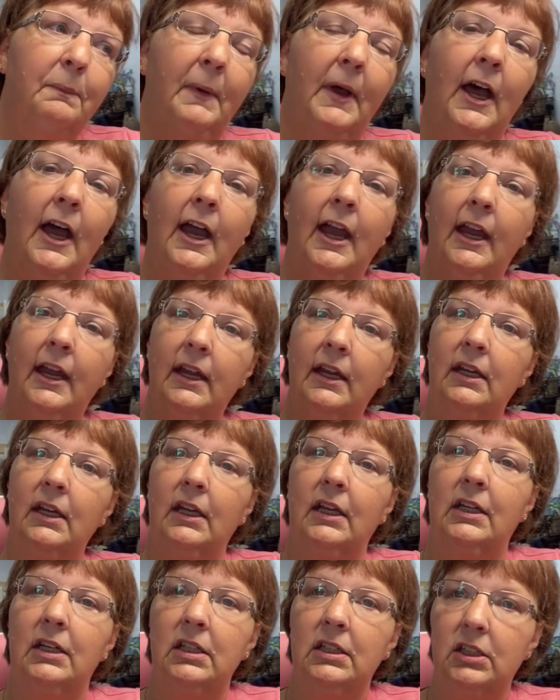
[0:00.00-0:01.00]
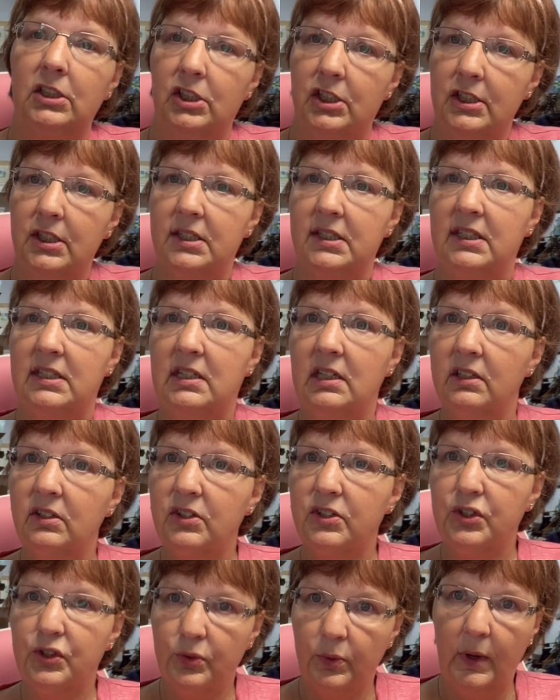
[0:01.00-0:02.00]
by and just still
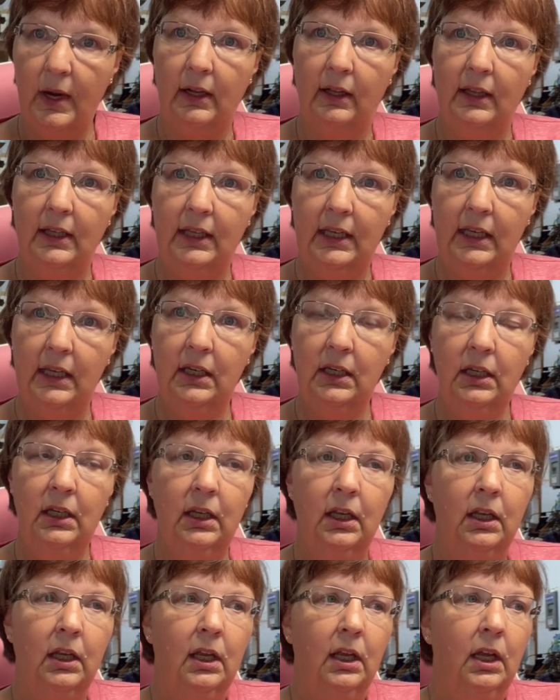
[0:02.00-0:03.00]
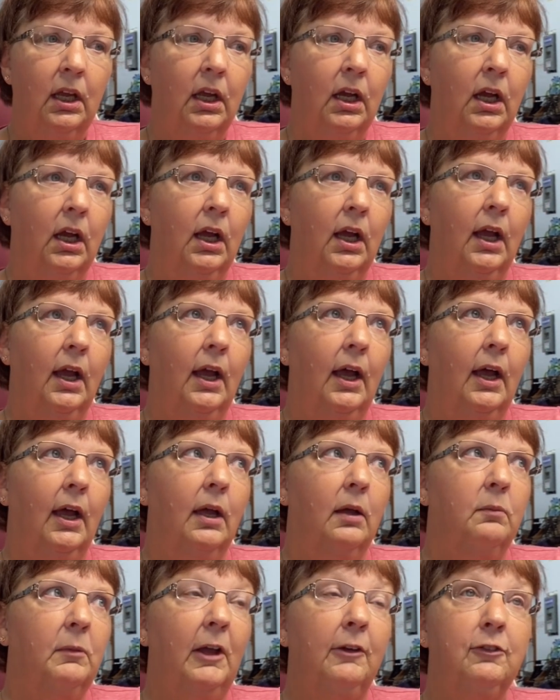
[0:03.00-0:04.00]
struggling,
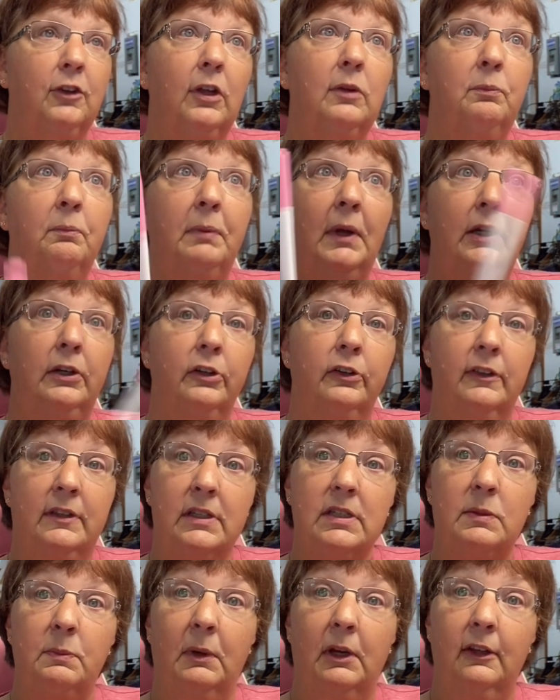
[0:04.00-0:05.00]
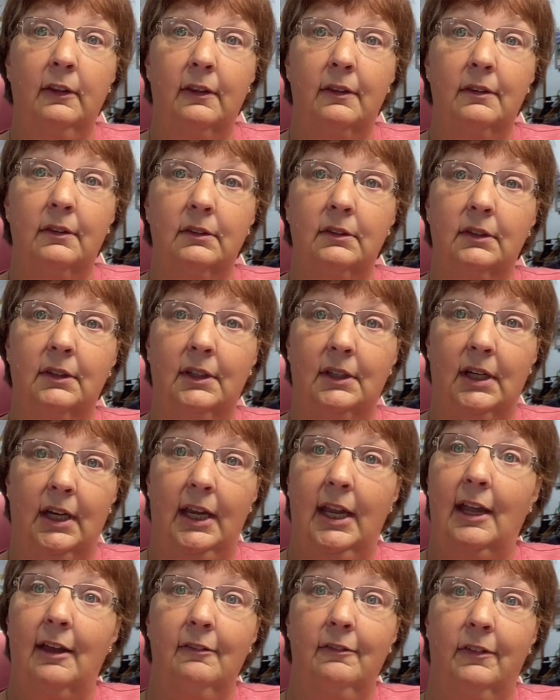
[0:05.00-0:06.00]
I've done better this month than I
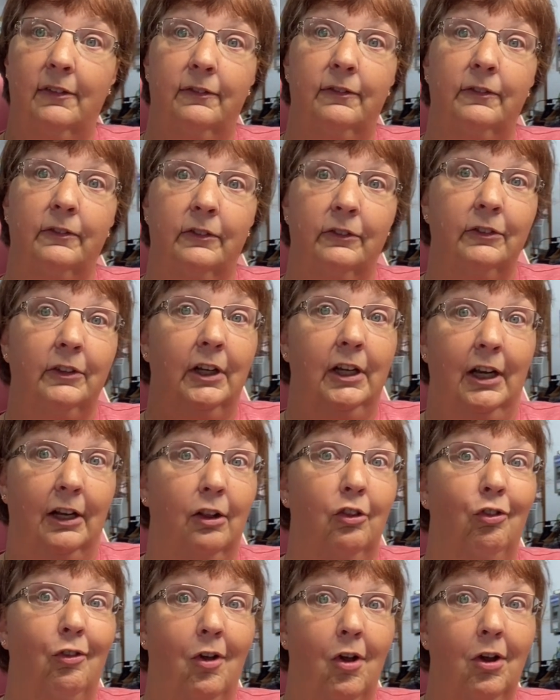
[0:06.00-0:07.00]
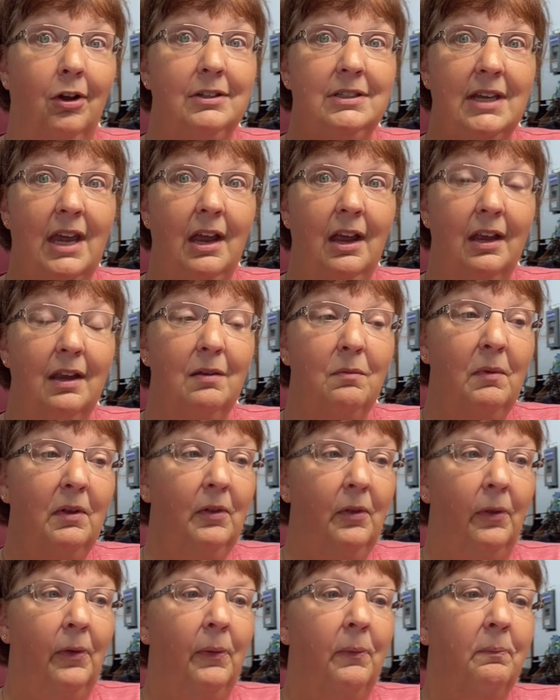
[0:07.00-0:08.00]
have in a long time
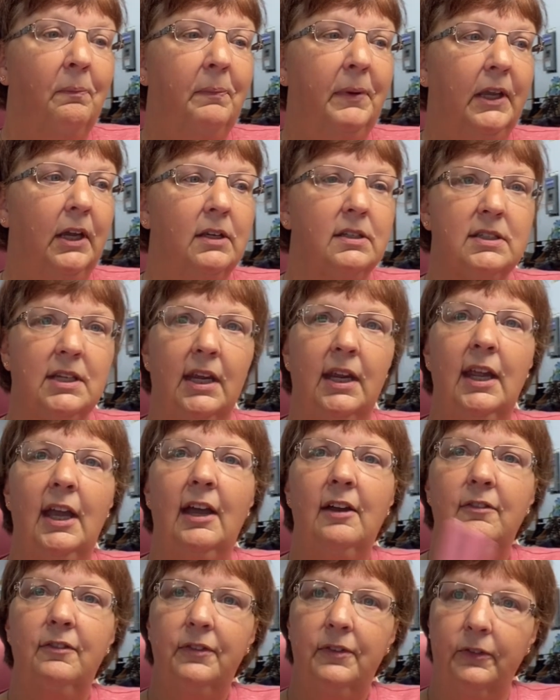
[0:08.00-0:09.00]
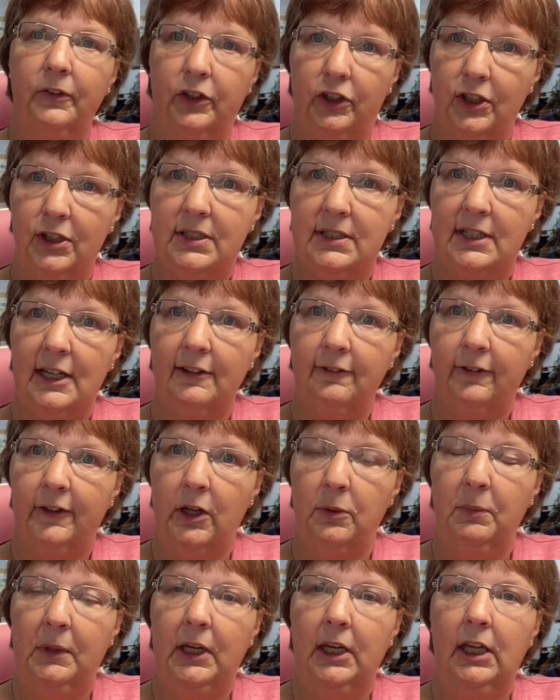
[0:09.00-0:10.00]
because I have good stuff
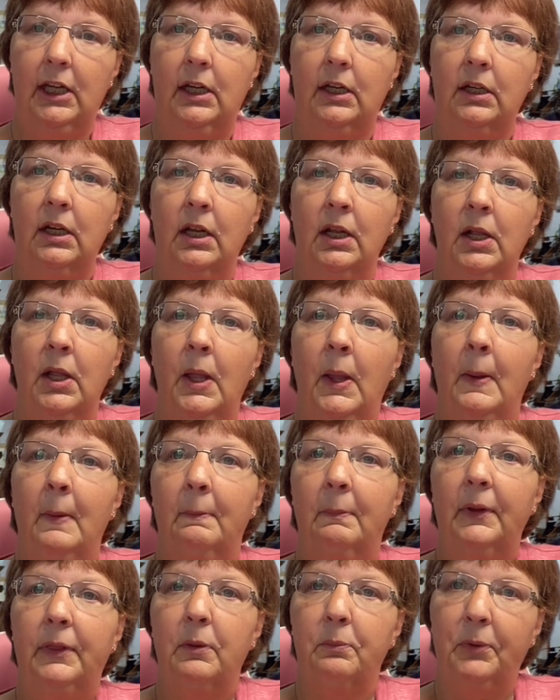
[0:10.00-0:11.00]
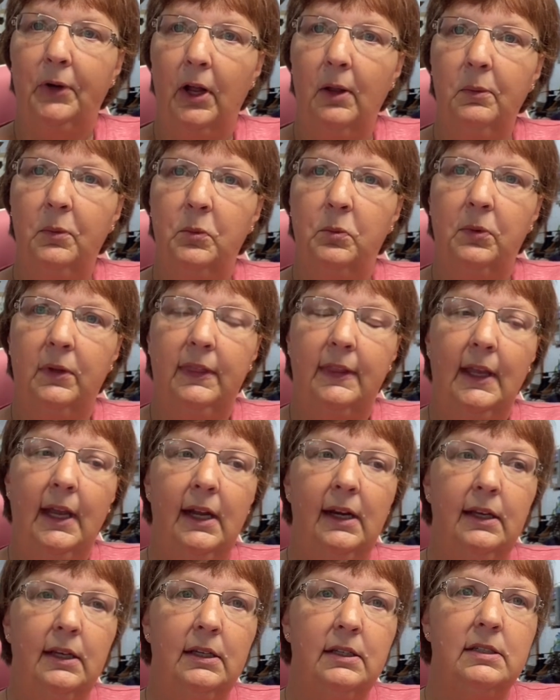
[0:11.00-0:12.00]
coming in. But the problem with that
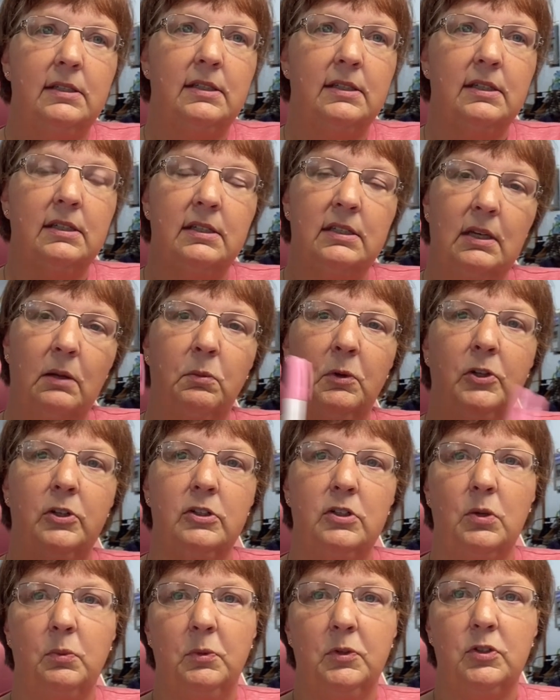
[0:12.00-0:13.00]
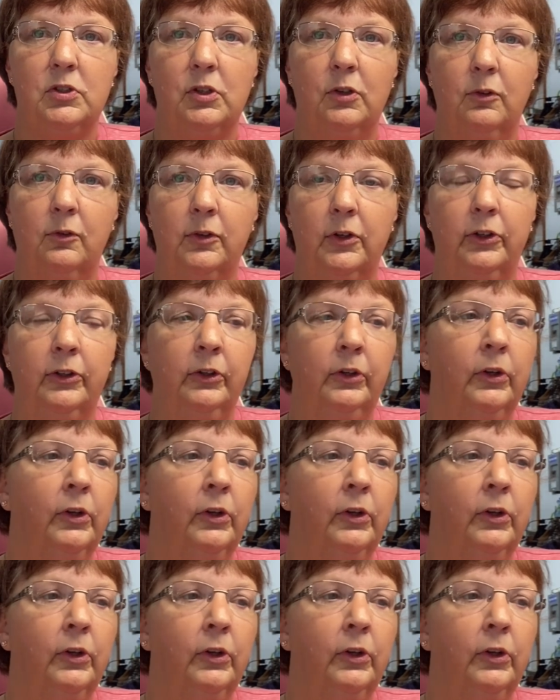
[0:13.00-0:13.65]
is summer is almost over.